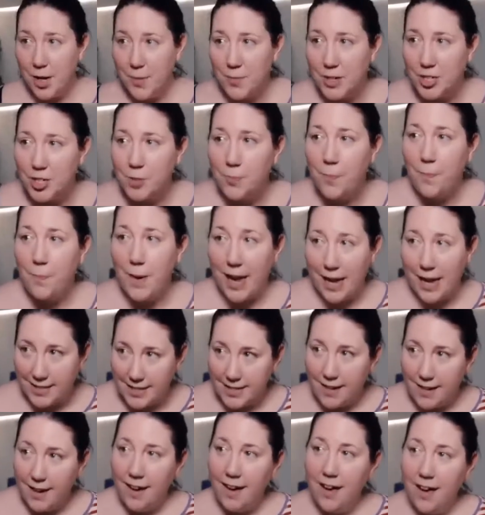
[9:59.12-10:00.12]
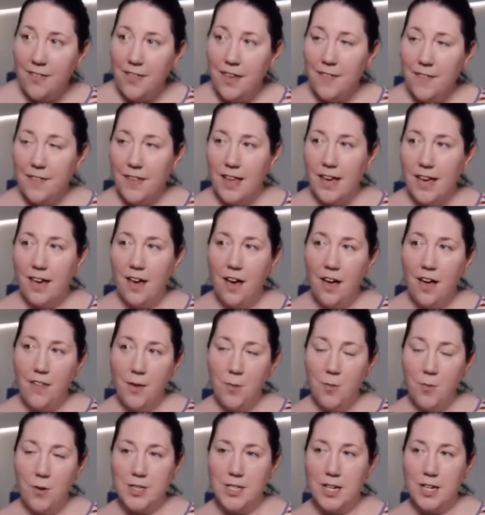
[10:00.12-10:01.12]
is much better than the
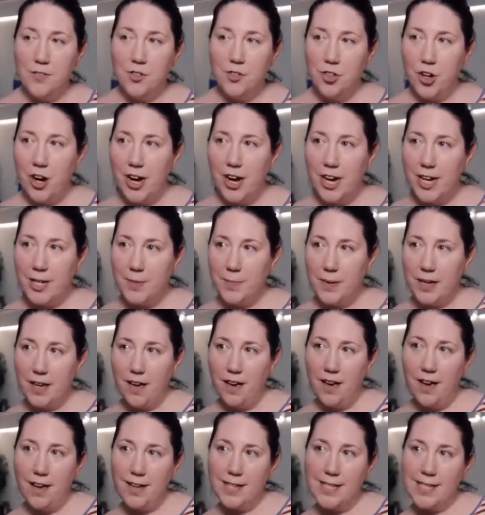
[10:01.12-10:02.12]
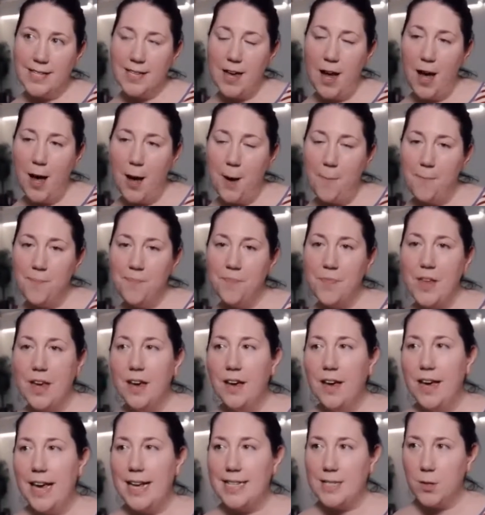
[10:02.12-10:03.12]
other one I'm trying to say.
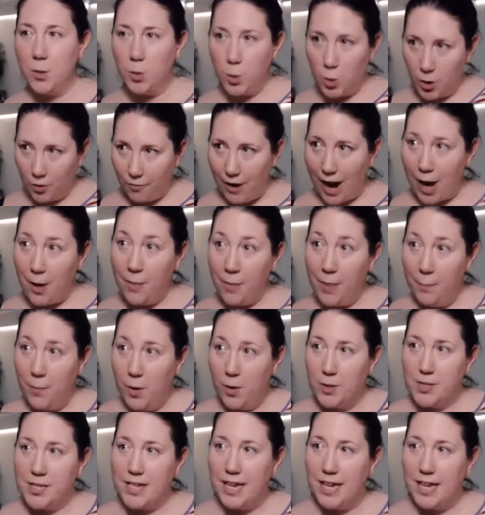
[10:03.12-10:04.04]
It's all around the